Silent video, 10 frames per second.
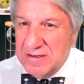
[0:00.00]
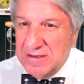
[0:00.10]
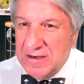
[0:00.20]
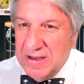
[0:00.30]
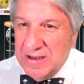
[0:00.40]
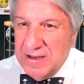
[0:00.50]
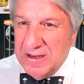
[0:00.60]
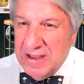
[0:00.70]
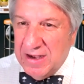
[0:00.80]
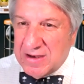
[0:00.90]
and
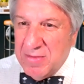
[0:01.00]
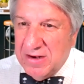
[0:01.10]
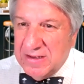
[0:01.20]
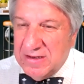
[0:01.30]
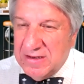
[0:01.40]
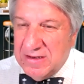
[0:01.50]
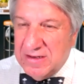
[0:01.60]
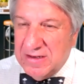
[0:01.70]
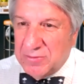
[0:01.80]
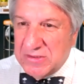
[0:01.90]
commented that he had
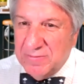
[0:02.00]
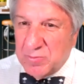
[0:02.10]
received